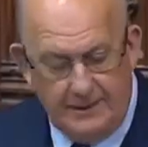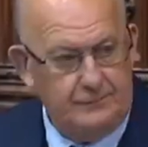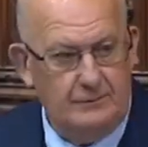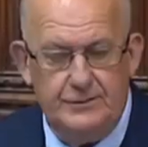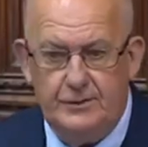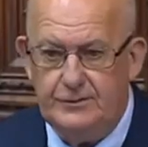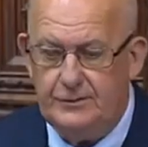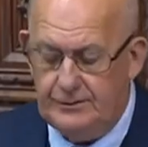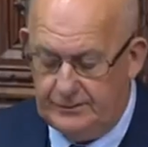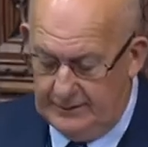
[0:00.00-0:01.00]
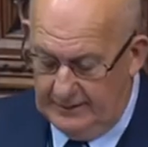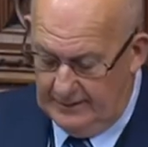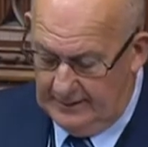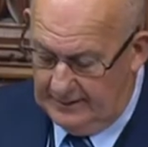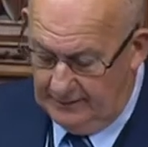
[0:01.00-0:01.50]
natural justice
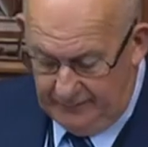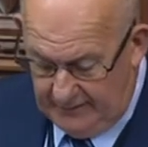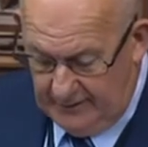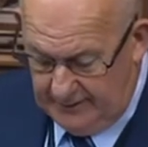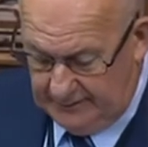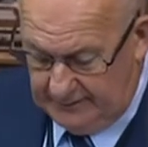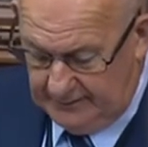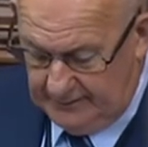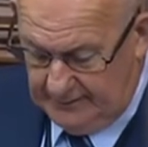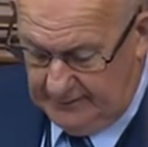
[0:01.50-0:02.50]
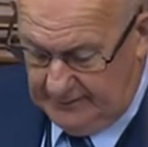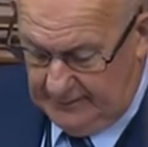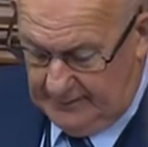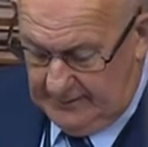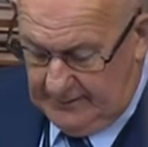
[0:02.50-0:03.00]
and fairness.
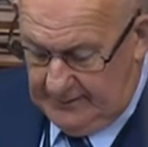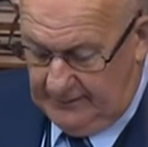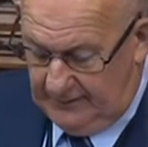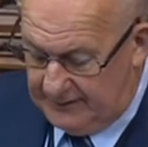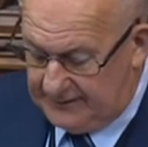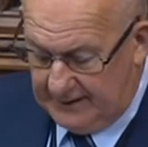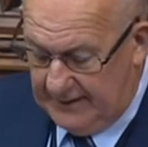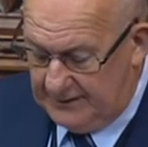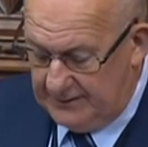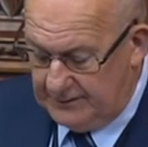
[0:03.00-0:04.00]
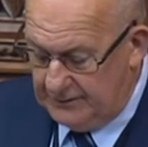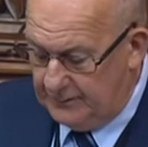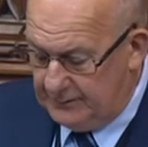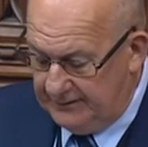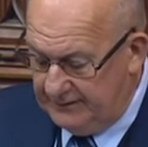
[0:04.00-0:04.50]
Investigations
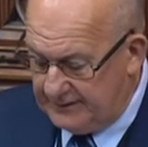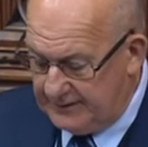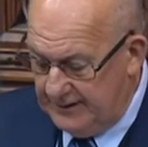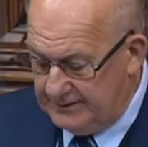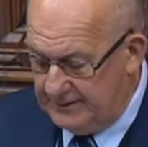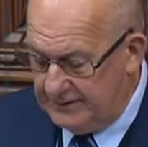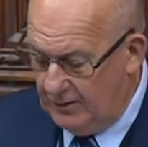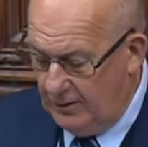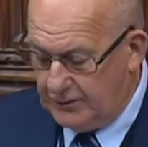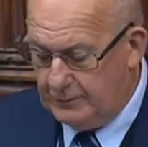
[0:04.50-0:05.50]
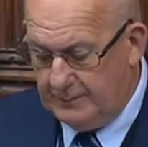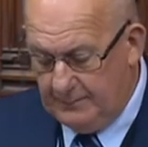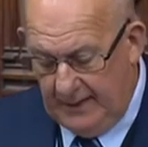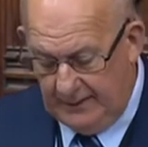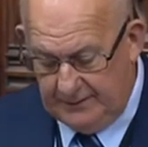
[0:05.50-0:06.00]
into previous cases ought to be
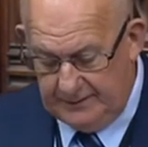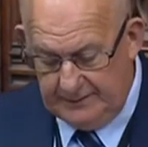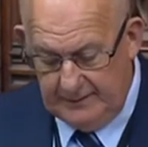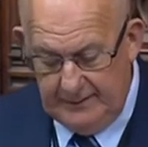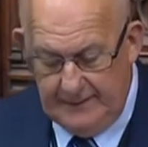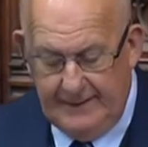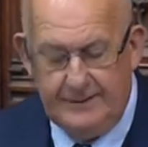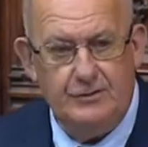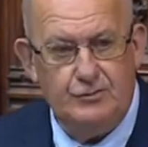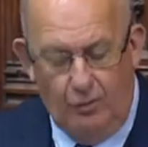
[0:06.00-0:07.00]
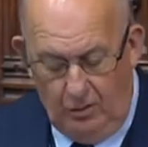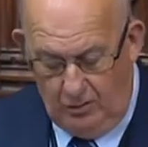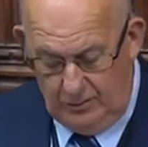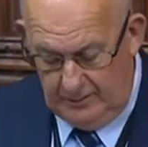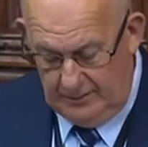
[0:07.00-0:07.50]
balanced. It is
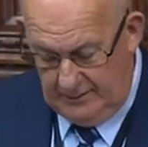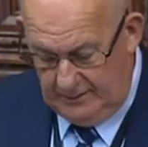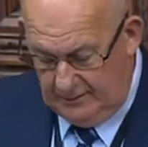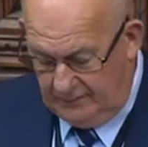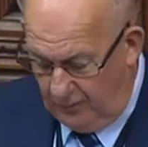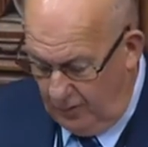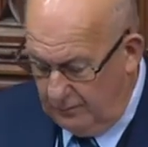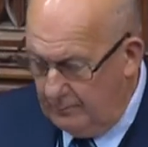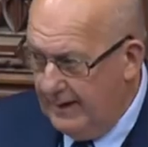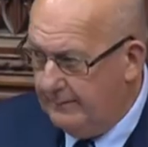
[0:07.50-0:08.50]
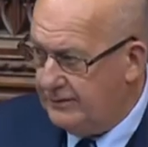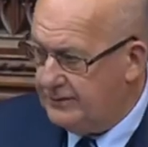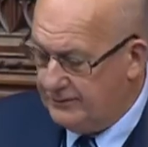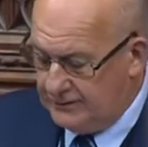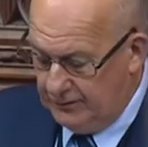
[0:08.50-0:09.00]
wrong that former
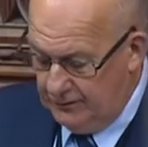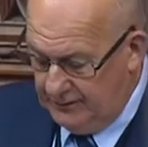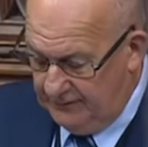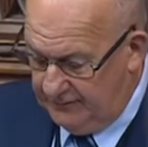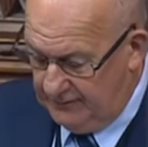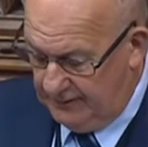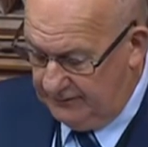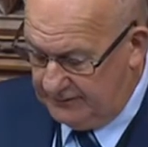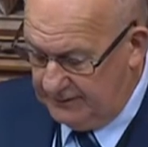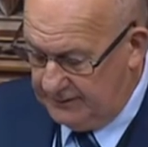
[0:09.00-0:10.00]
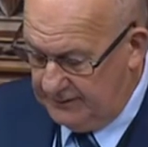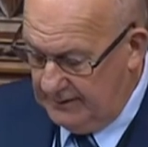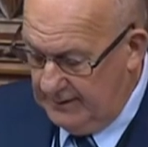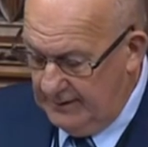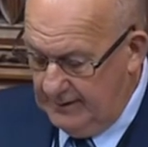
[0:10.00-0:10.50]
members of the security services
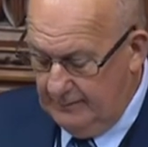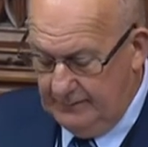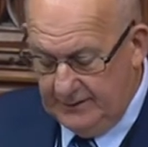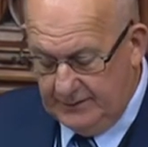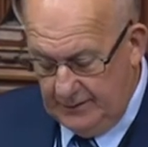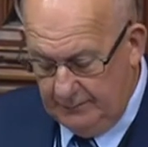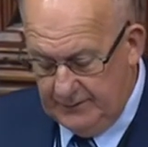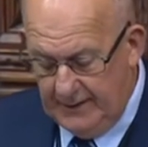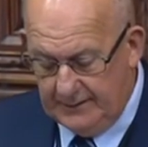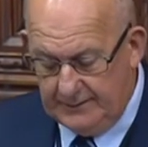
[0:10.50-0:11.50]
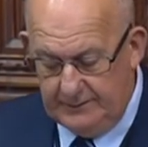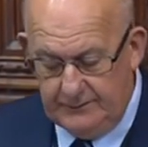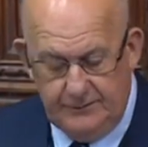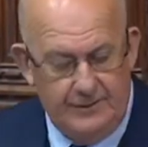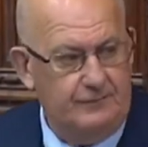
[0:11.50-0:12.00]
have been subject
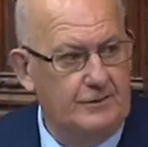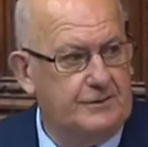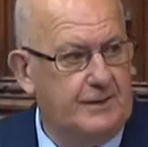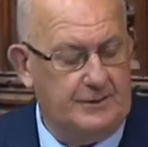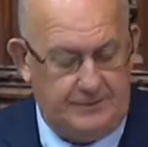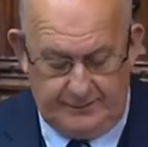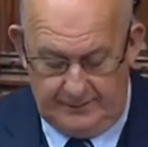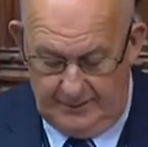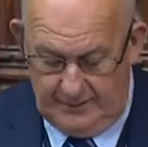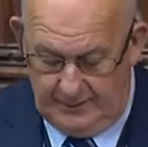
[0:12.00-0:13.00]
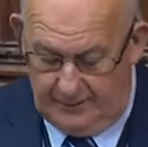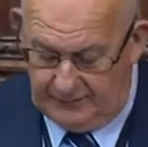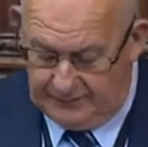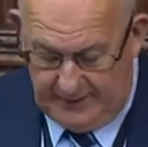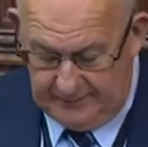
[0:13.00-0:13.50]
to different sets
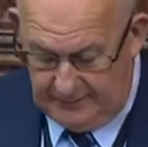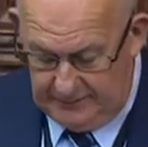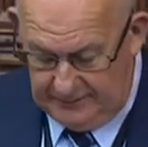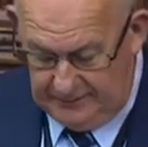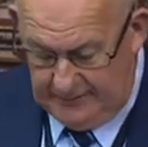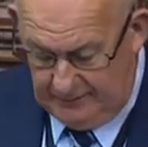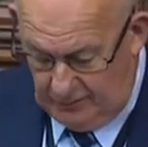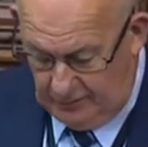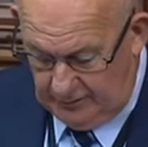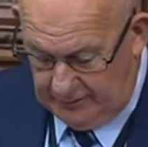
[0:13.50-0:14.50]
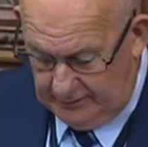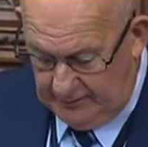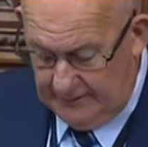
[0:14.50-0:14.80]
of standards and rules,